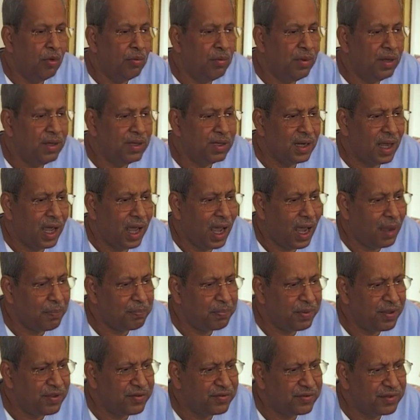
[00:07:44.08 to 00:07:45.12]
A moment
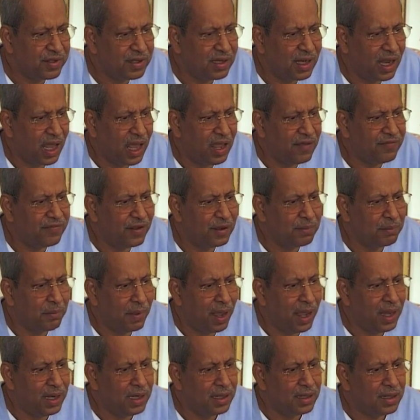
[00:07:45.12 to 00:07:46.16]
happens in life
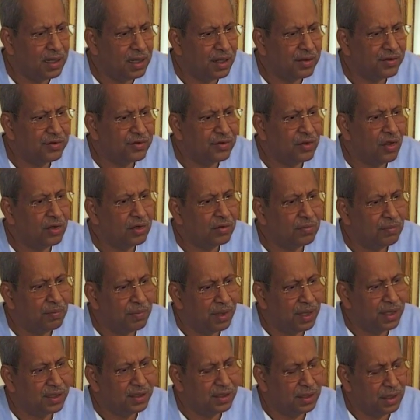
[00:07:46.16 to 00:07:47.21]
and man does
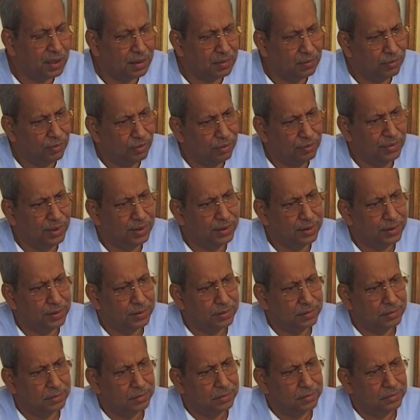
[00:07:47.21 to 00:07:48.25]
not make that
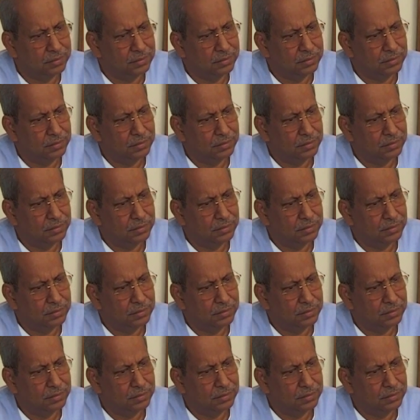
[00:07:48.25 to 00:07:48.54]
moment.